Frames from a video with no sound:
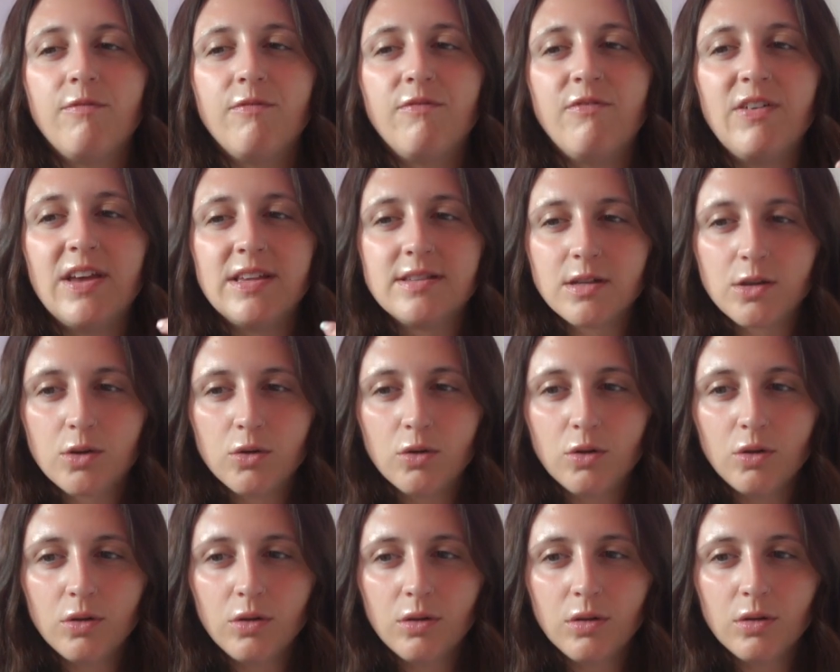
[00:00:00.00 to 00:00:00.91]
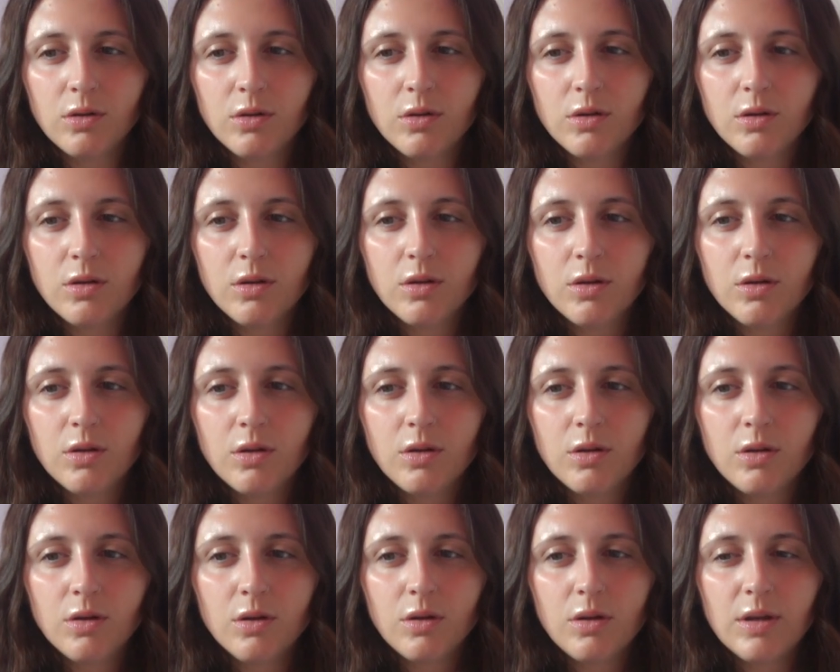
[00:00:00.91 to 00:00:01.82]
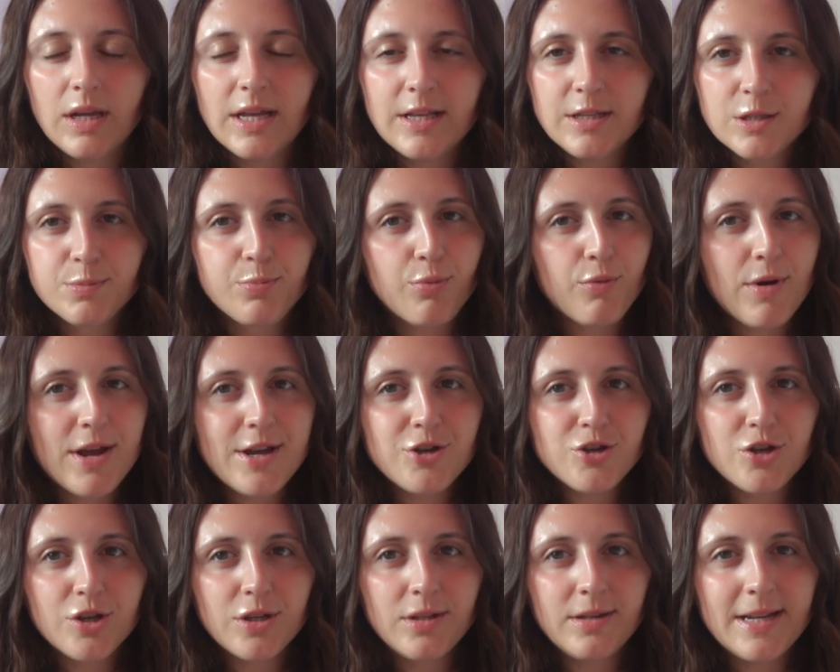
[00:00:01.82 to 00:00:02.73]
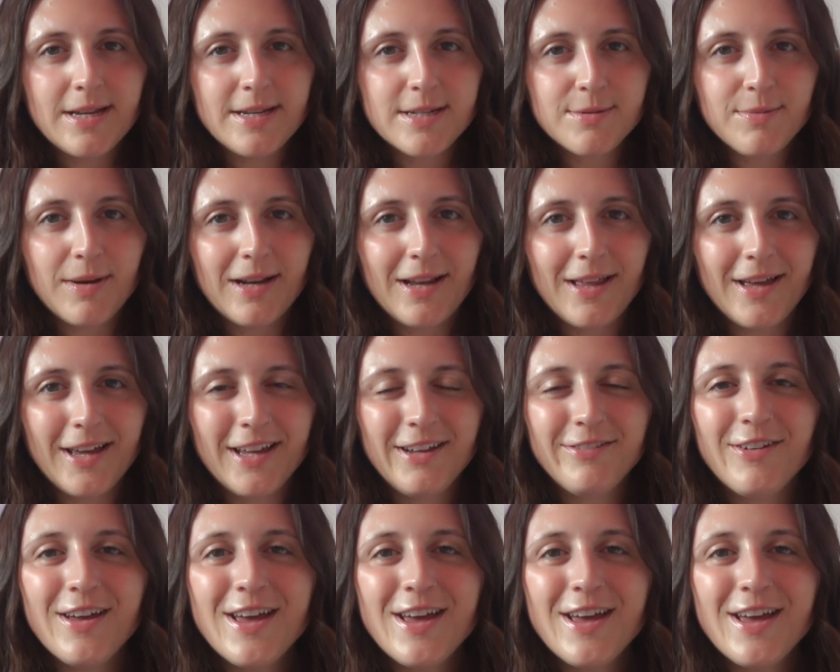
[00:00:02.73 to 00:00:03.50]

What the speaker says: physical inspiration into my life.